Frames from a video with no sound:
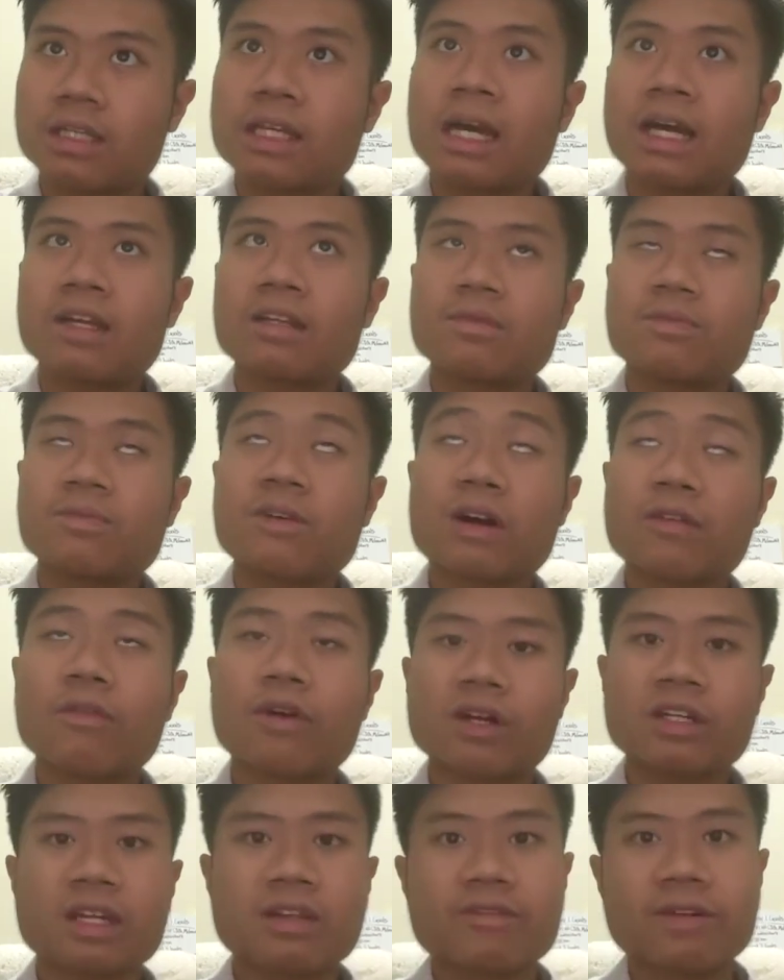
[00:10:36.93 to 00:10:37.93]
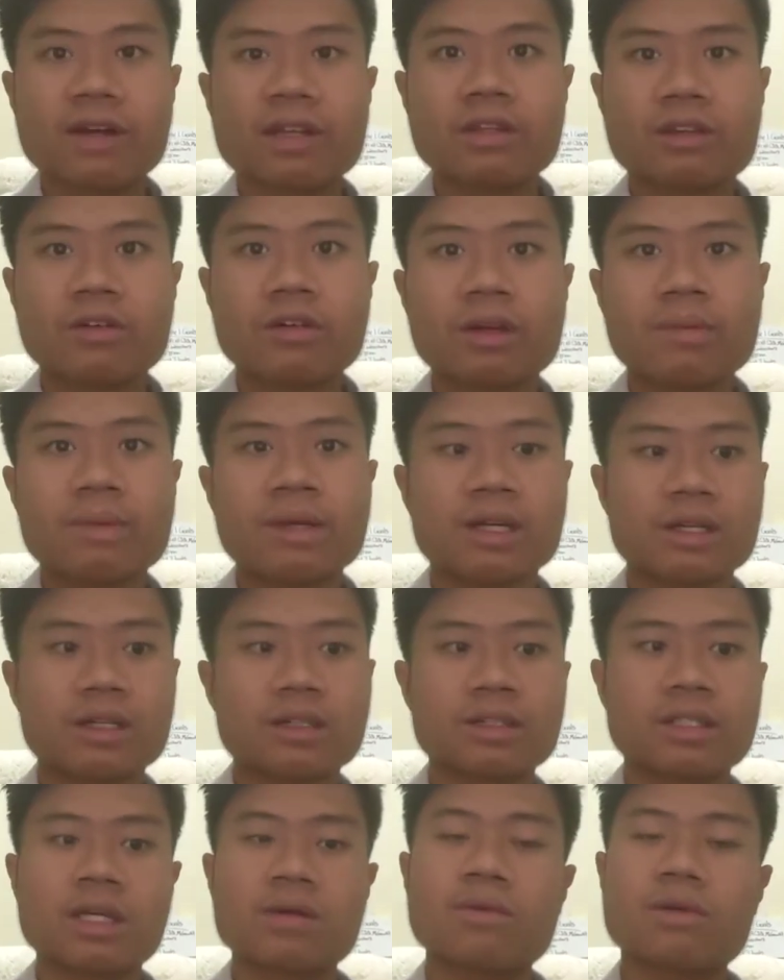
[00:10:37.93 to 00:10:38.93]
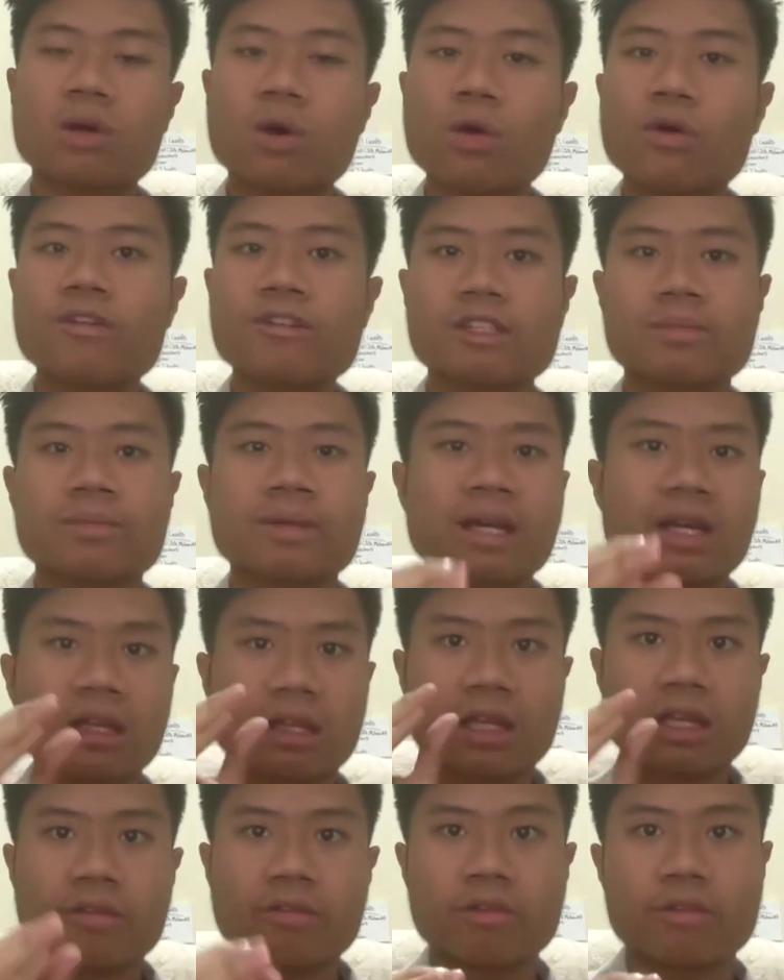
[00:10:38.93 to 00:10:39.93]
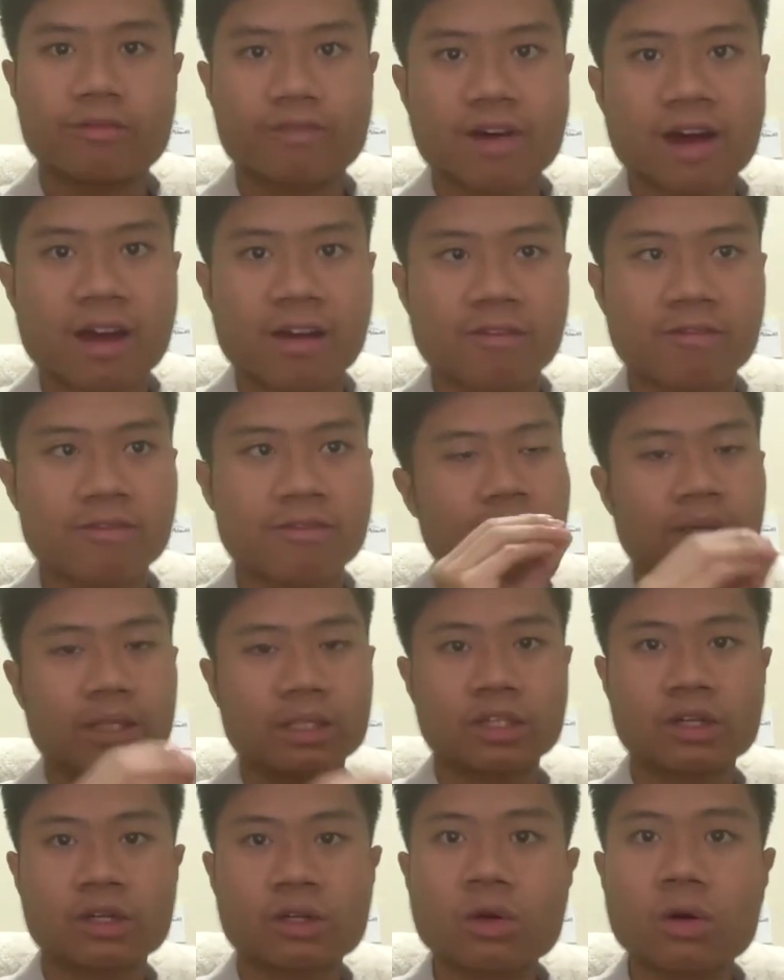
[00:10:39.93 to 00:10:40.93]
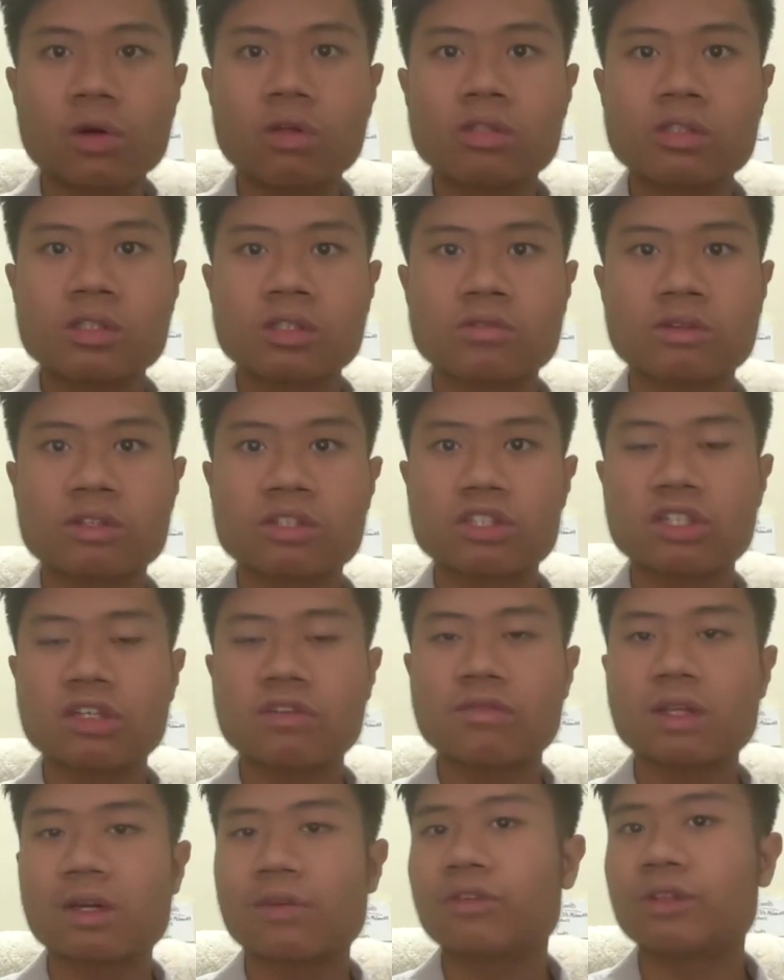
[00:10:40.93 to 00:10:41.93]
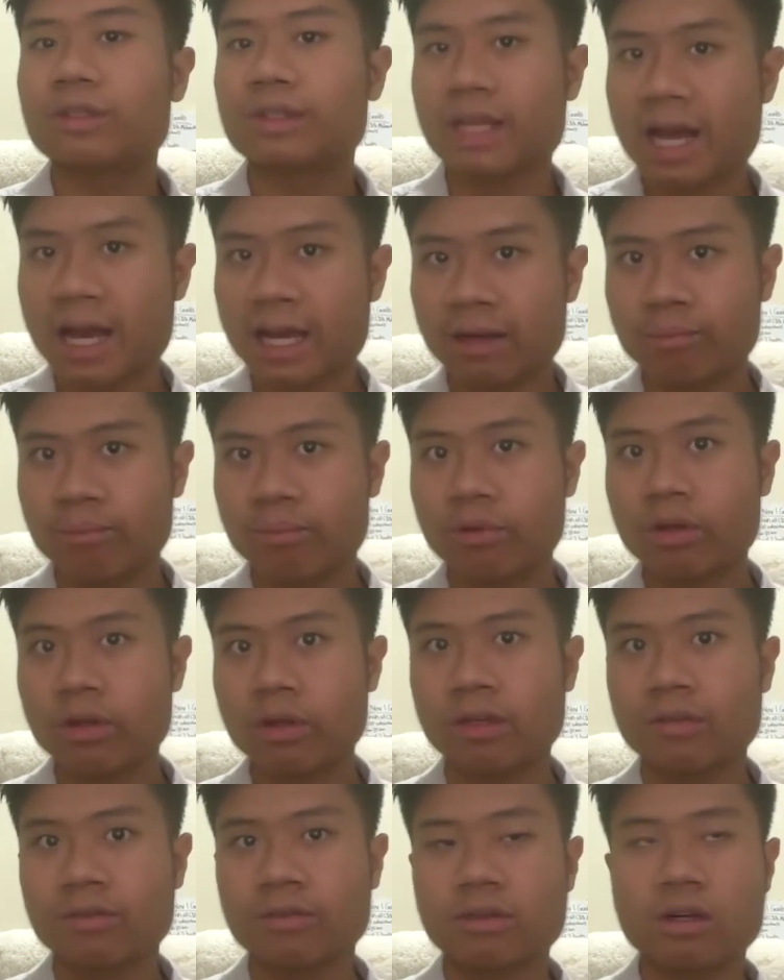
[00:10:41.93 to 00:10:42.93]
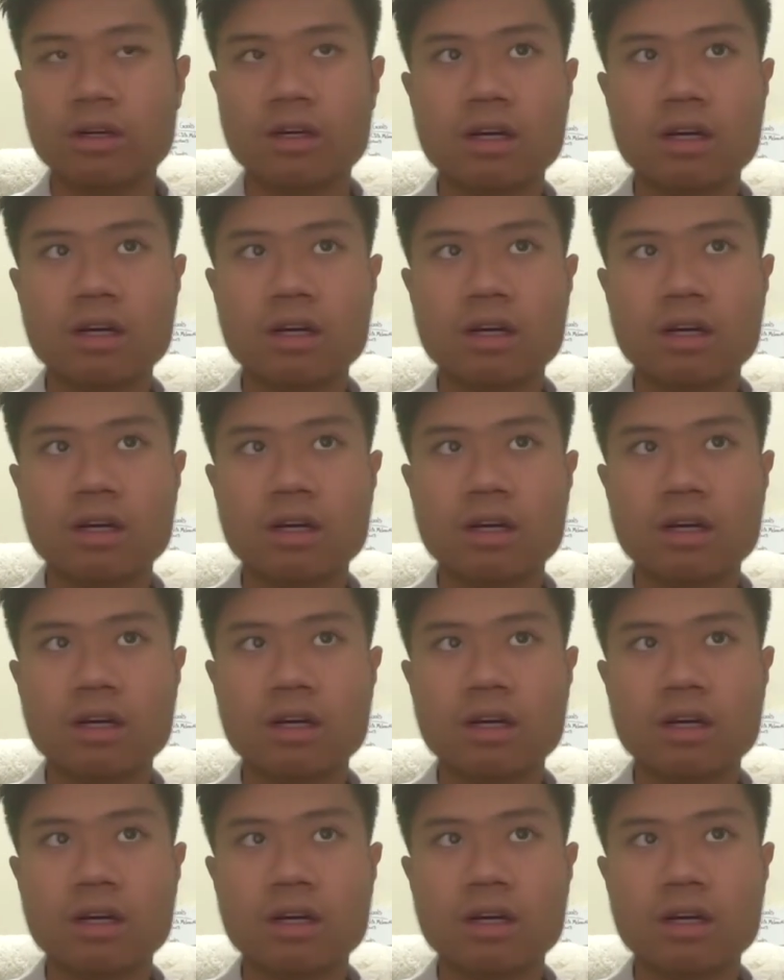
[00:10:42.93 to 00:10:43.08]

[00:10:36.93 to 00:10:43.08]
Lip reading: Yeah, avoid inventory because they will always be at level 5, but your goal is to achieve level 9 product.